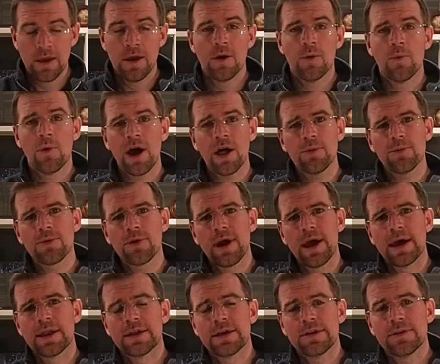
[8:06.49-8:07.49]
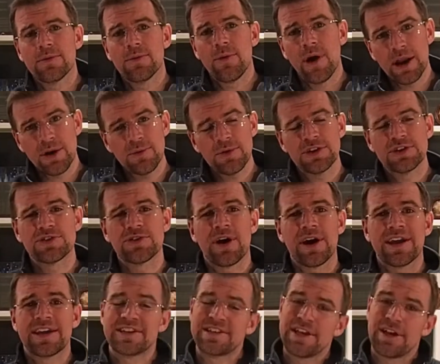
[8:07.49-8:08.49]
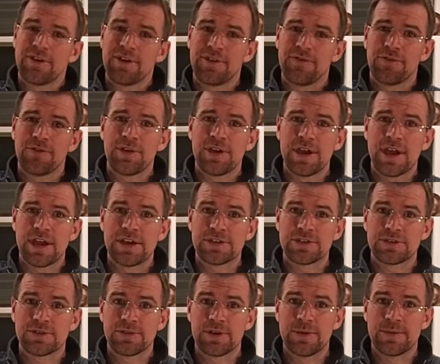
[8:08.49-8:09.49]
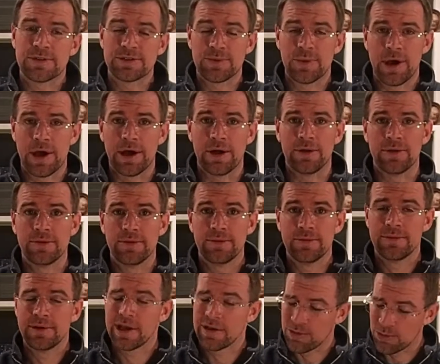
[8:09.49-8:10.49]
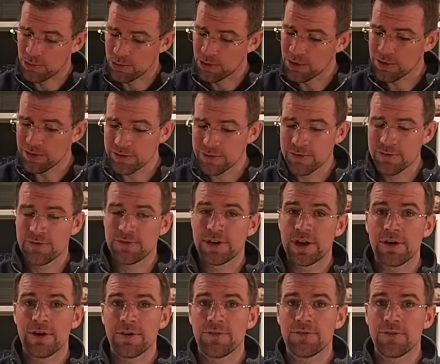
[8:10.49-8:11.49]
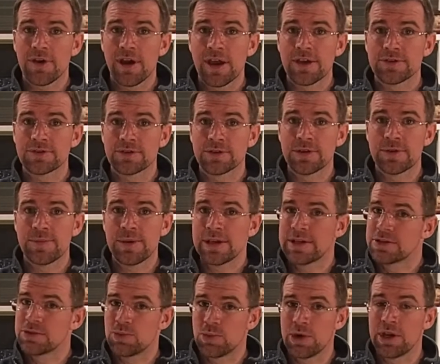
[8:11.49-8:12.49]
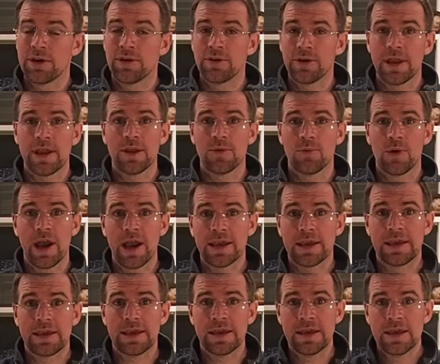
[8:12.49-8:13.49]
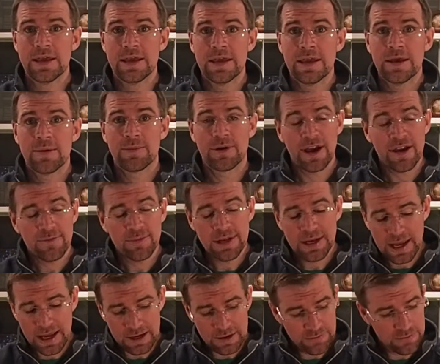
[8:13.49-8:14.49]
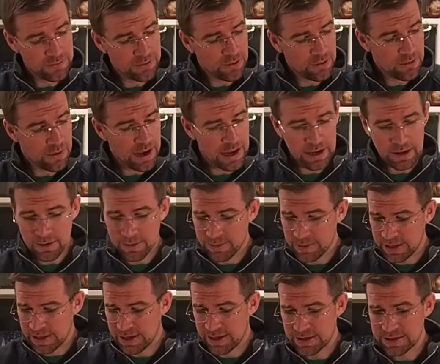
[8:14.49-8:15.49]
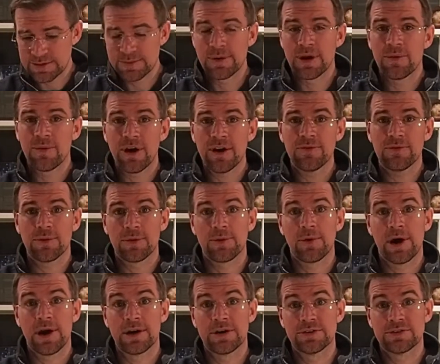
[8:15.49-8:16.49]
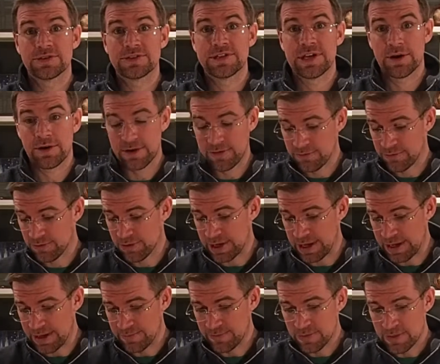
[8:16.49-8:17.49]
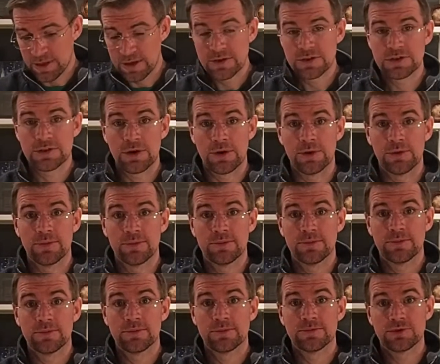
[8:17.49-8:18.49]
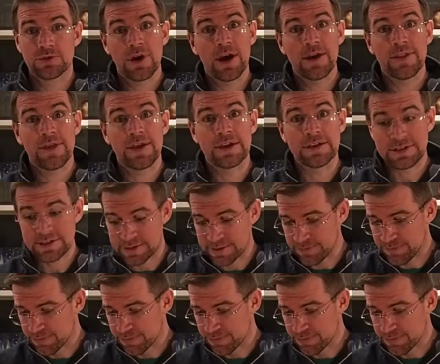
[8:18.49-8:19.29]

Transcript: While we're at it, why don't we try a dairy-free ice cream as well? Now, the world of dairy-free ice cream is weird and wacky, but I've been at it for a while because my wife requires dairy-free. So try this.